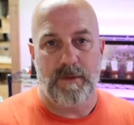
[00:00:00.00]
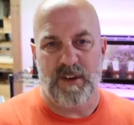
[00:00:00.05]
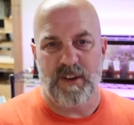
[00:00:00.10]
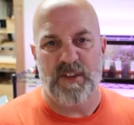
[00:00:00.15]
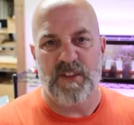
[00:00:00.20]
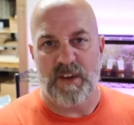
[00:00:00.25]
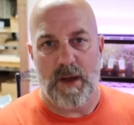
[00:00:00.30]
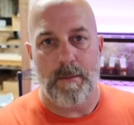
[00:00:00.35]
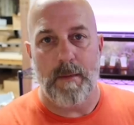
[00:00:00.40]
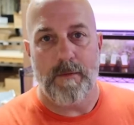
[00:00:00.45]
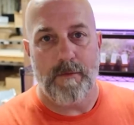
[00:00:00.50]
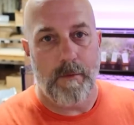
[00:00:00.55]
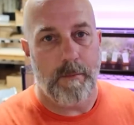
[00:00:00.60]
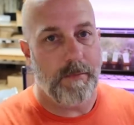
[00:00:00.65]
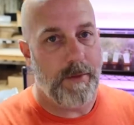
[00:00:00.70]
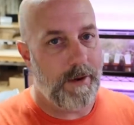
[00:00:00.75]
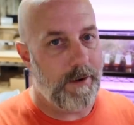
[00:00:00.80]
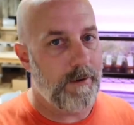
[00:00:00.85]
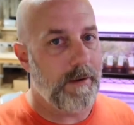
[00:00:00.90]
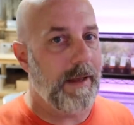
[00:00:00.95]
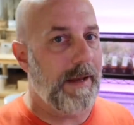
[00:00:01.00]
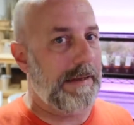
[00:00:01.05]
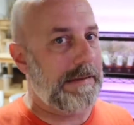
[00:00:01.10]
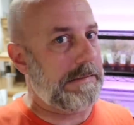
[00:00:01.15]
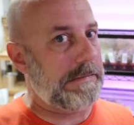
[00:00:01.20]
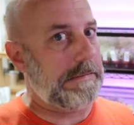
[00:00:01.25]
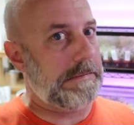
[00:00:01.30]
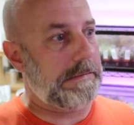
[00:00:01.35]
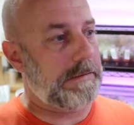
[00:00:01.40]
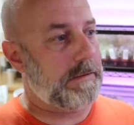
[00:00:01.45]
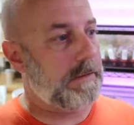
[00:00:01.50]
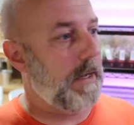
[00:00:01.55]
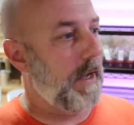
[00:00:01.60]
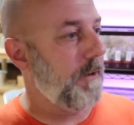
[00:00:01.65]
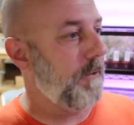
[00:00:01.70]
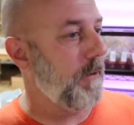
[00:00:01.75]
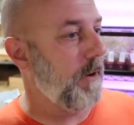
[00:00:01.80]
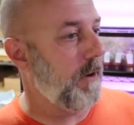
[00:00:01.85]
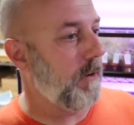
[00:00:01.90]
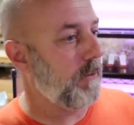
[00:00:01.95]
there's some of them that are like, ugh, I
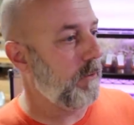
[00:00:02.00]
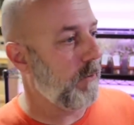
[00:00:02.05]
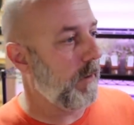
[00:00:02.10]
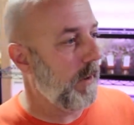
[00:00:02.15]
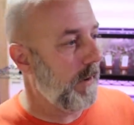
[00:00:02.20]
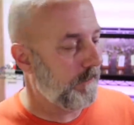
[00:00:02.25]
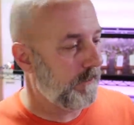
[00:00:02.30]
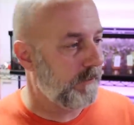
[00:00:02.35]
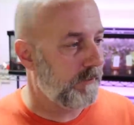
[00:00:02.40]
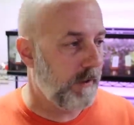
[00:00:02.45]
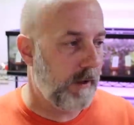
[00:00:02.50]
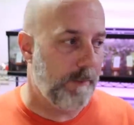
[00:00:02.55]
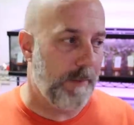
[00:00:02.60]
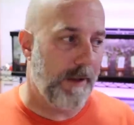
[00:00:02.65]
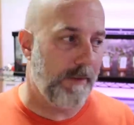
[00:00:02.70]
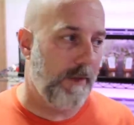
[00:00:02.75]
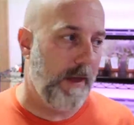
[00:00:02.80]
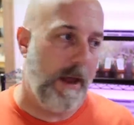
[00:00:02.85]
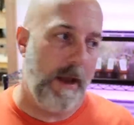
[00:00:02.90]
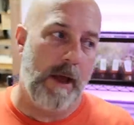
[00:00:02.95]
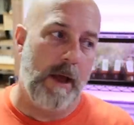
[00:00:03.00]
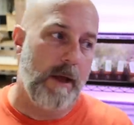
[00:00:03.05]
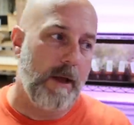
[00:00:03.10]
don't know, we'll have to see about that.